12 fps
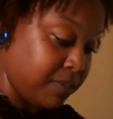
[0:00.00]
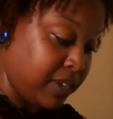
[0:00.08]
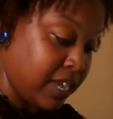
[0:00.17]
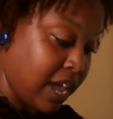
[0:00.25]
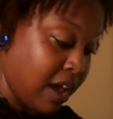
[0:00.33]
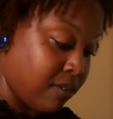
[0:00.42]
of
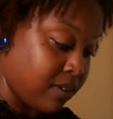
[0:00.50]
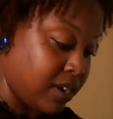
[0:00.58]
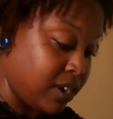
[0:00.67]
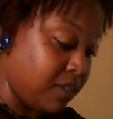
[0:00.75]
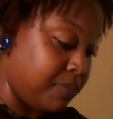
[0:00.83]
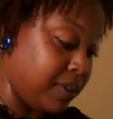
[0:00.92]
y'all
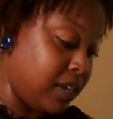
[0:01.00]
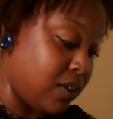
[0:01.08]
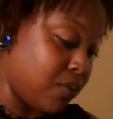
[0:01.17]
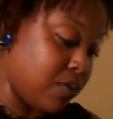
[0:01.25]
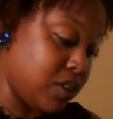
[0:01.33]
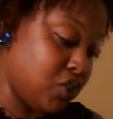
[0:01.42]
could be
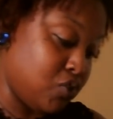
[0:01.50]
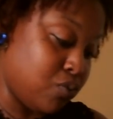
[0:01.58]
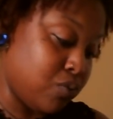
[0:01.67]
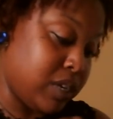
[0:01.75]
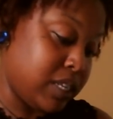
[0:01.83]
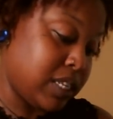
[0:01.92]
going
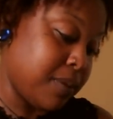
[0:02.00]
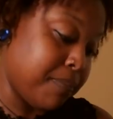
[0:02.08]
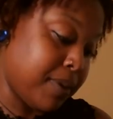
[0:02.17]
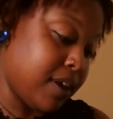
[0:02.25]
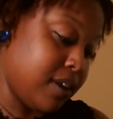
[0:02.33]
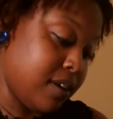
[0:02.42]
towards
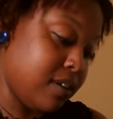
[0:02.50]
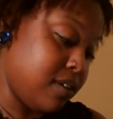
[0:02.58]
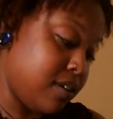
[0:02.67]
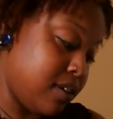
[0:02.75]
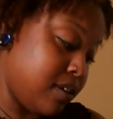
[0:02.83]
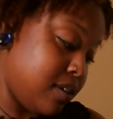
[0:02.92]
somebody.
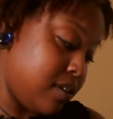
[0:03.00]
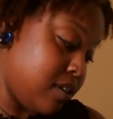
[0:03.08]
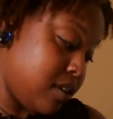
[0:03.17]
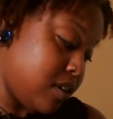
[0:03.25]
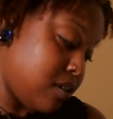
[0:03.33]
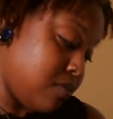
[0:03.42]

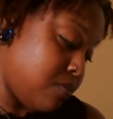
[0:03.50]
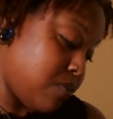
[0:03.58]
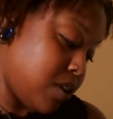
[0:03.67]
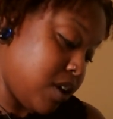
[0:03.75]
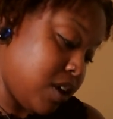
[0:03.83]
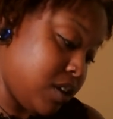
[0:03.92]

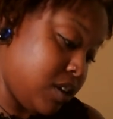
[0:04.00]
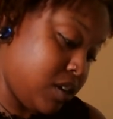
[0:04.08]
Right.